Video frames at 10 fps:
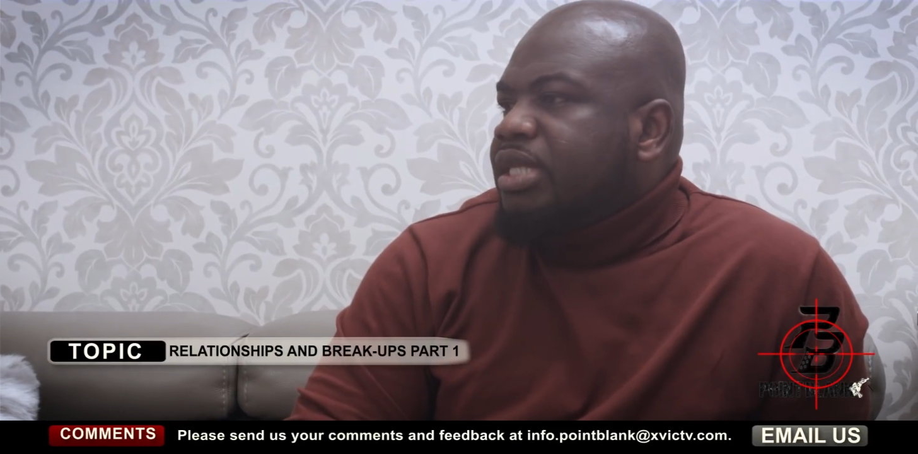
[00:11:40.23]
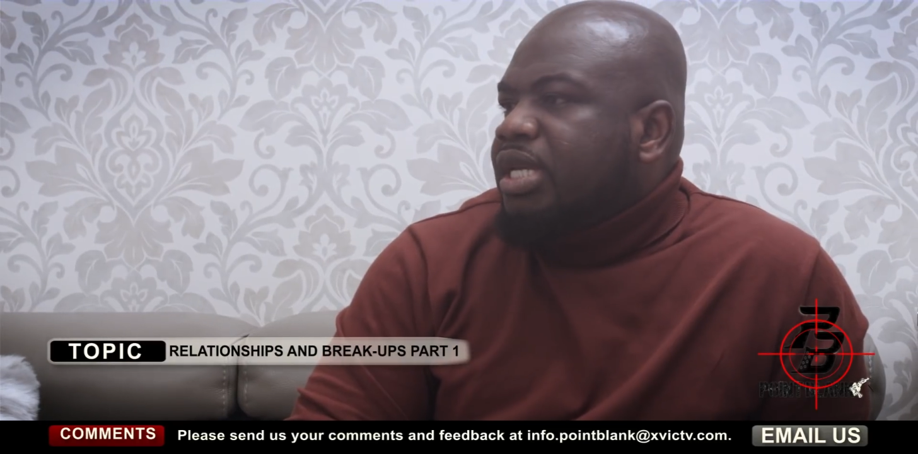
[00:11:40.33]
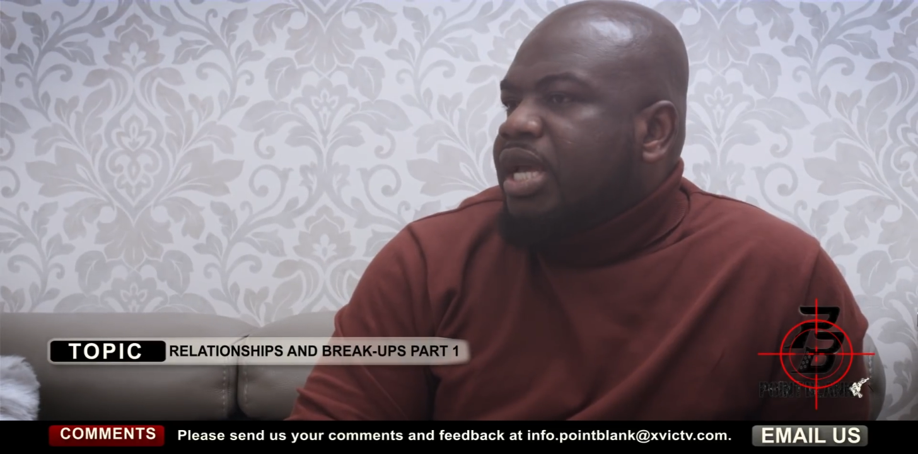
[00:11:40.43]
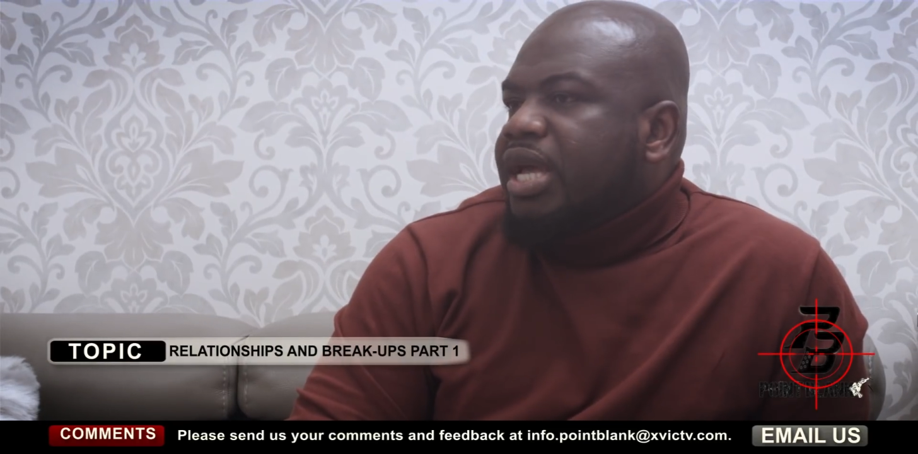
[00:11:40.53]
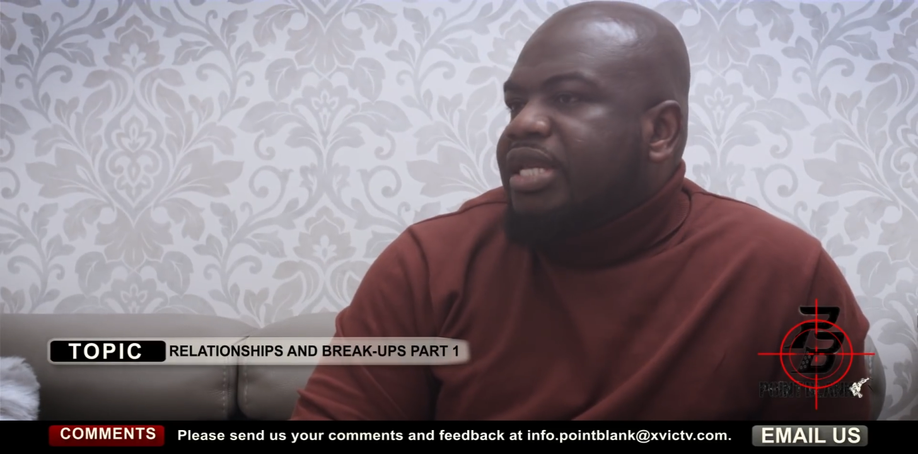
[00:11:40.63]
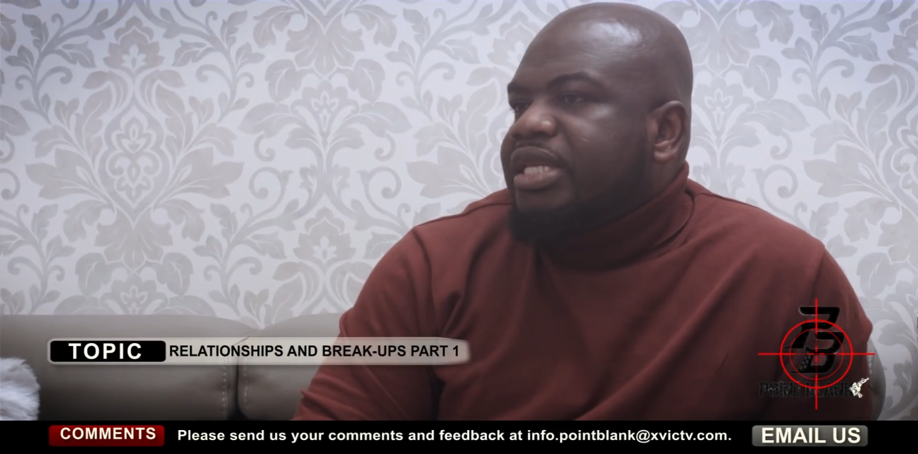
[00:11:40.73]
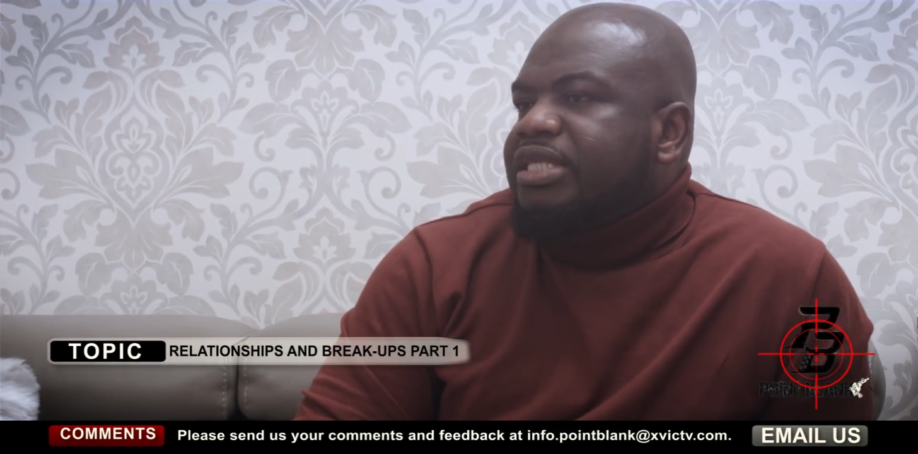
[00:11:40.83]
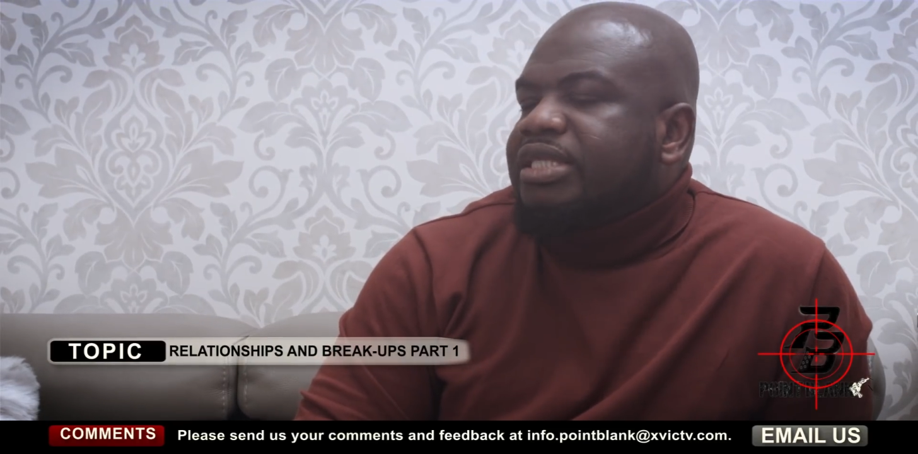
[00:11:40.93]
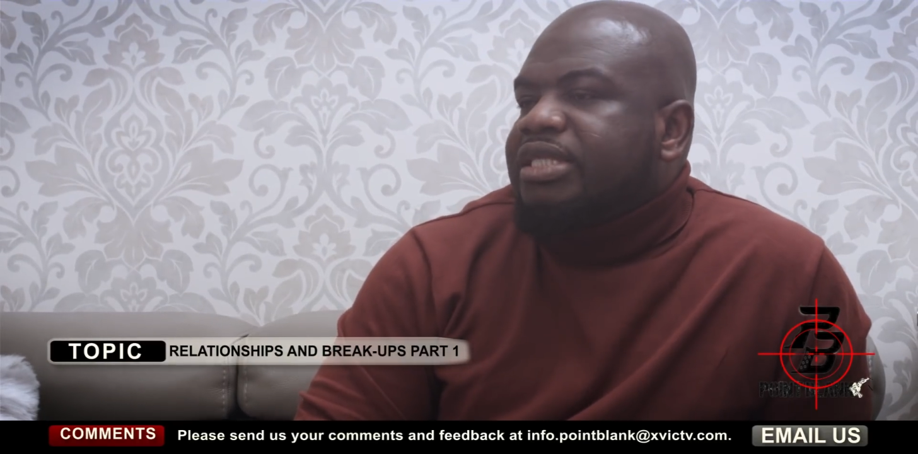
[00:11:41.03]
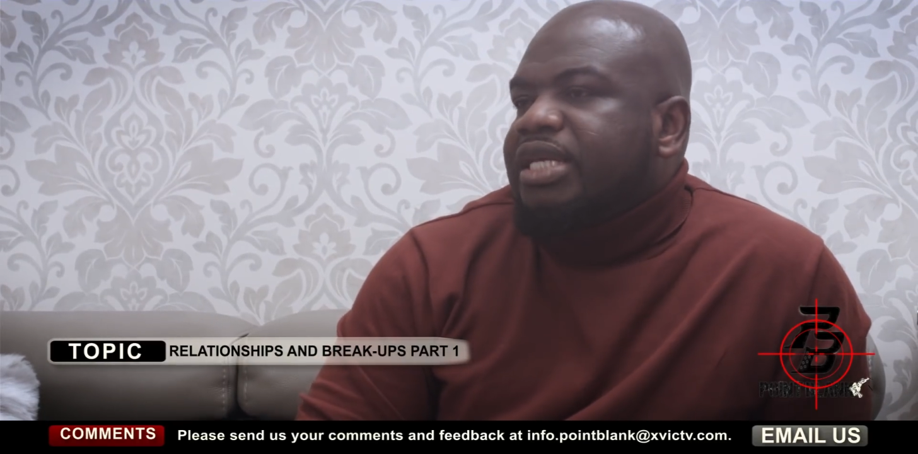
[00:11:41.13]
Mm-hmm. And
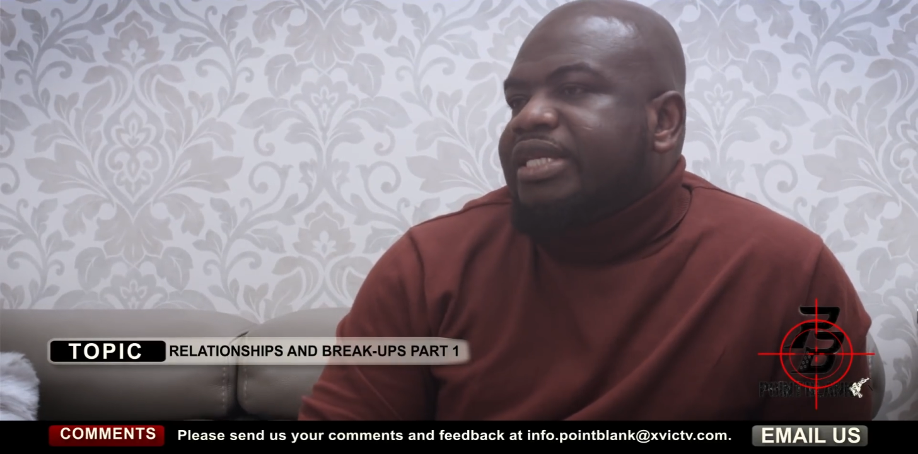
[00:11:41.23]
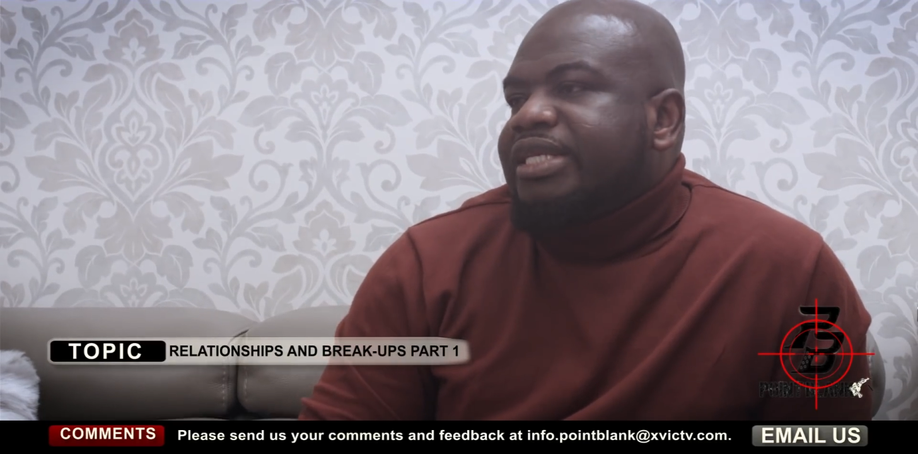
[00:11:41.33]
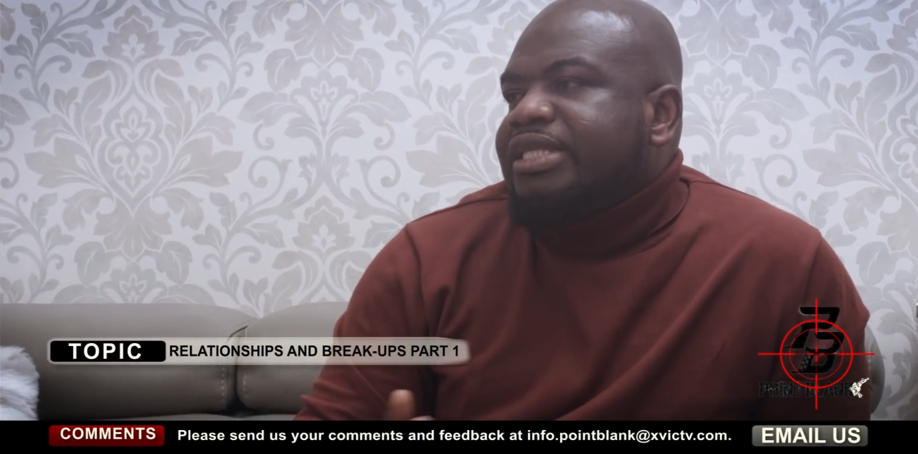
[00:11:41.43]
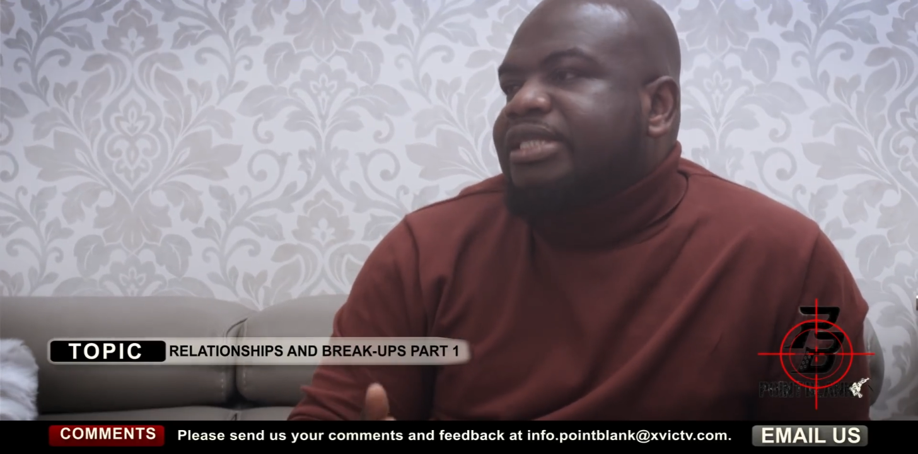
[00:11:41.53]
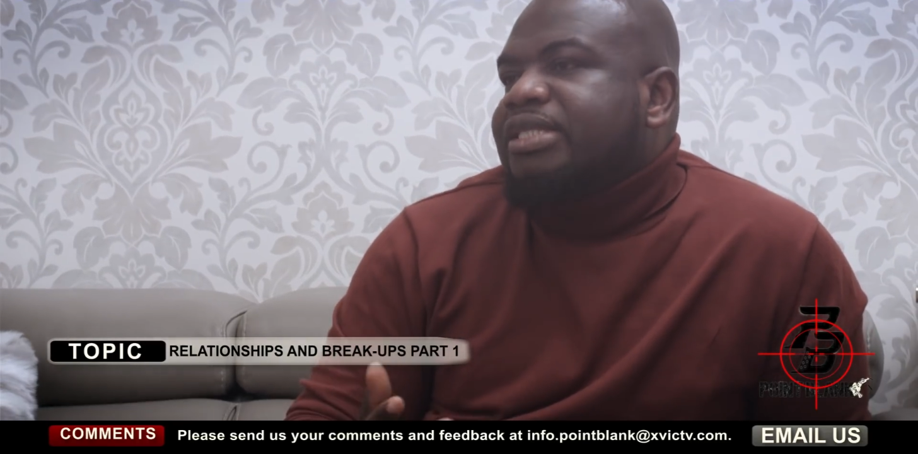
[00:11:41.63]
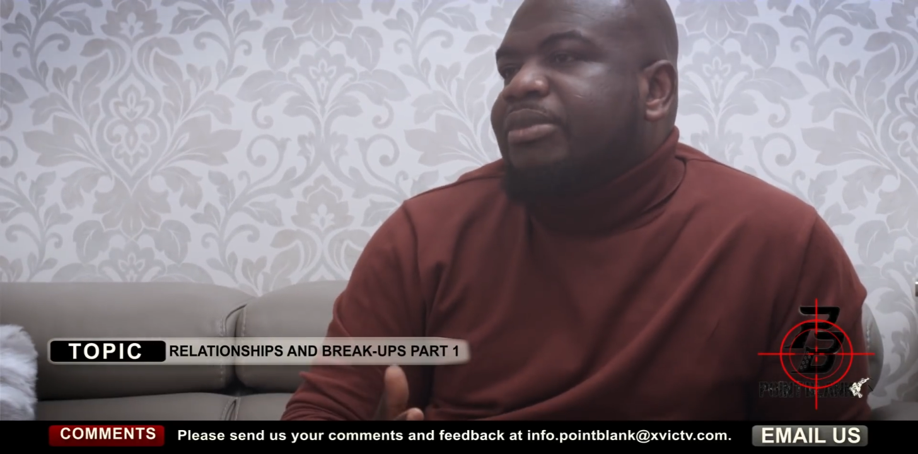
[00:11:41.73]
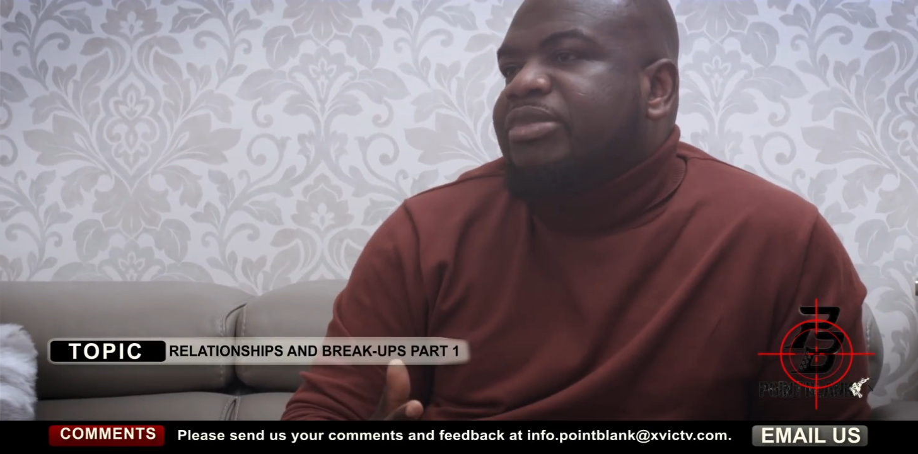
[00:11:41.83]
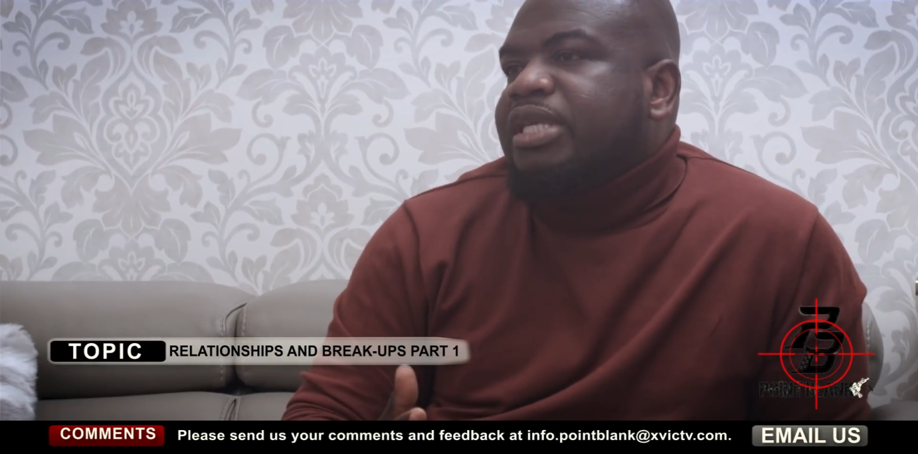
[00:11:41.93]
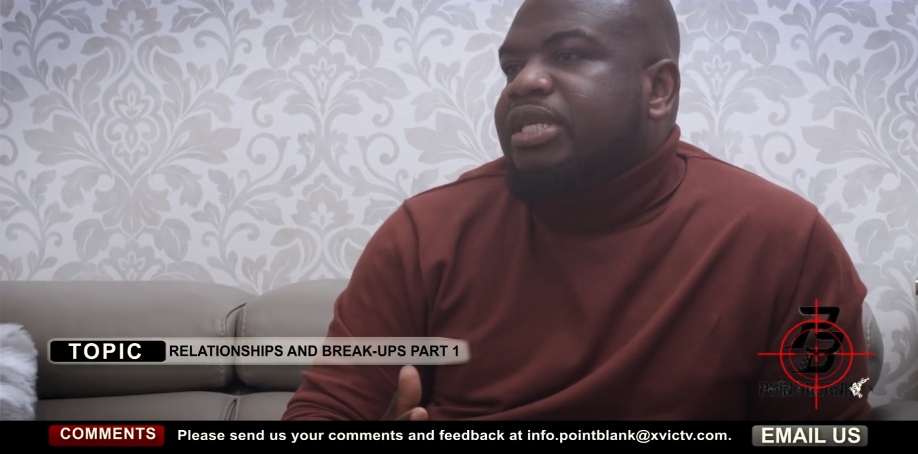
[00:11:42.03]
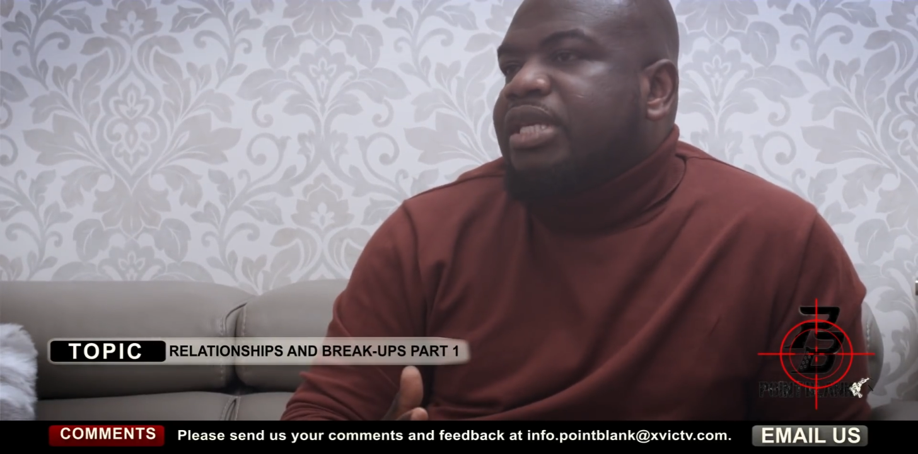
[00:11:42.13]
this is this is
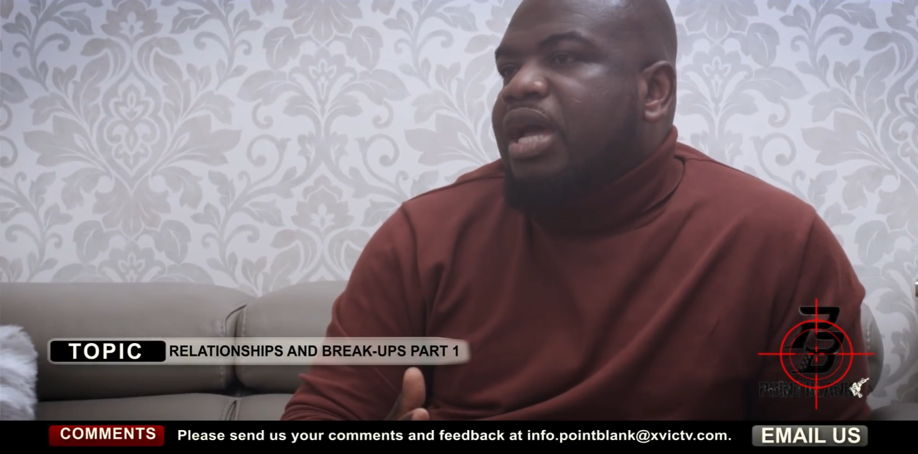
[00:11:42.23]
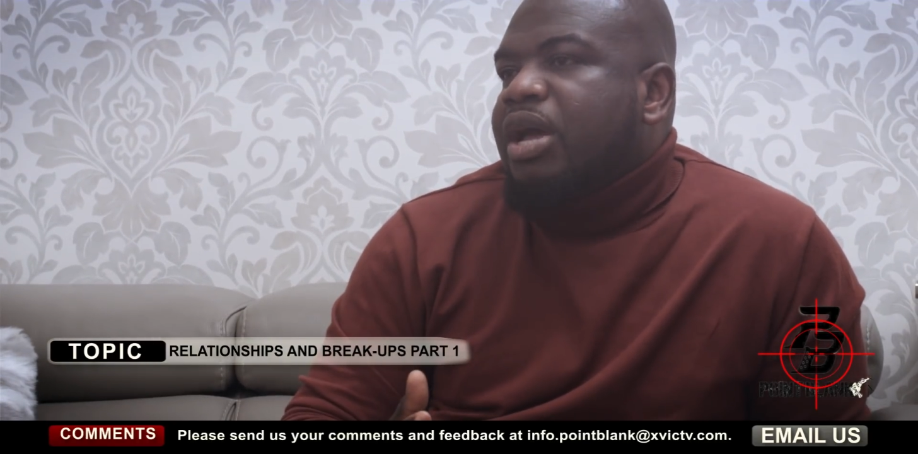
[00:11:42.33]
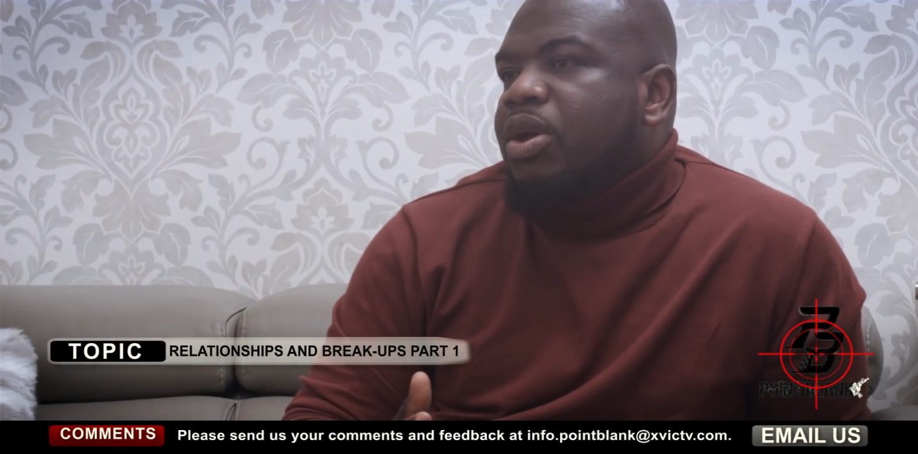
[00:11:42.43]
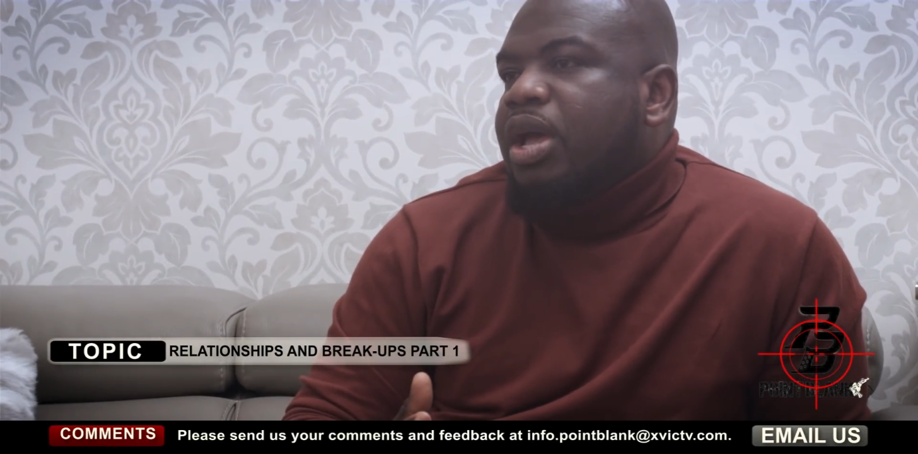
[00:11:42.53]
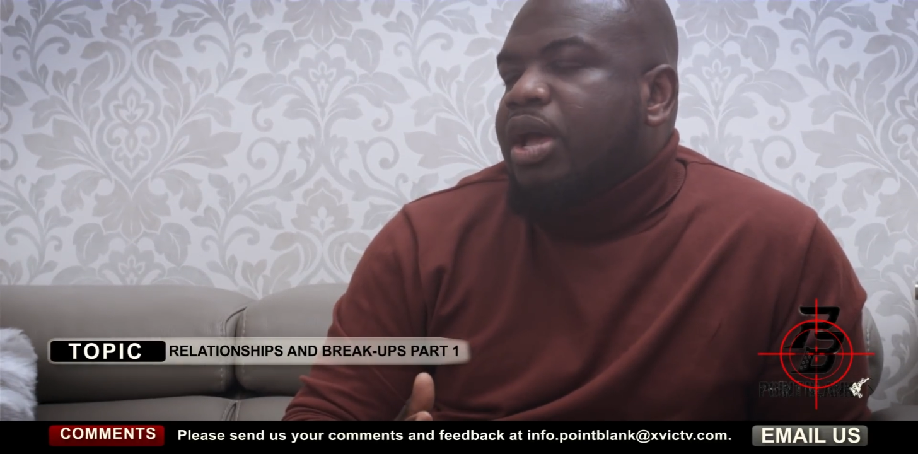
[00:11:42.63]
something that